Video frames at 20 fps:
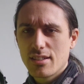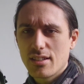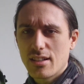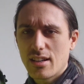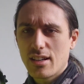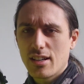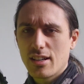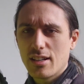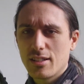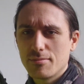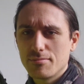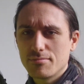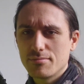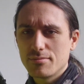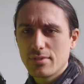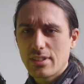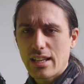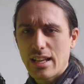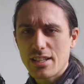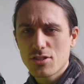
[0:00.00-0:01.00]

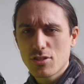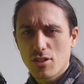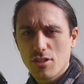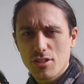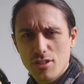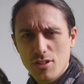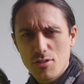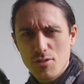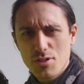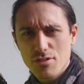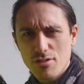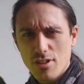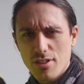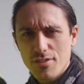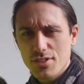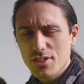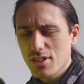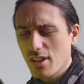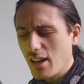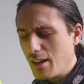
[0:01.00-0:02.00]
has gotten looser
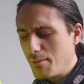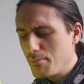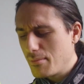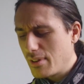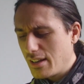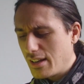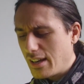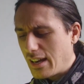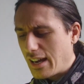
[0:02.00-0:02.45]
over time,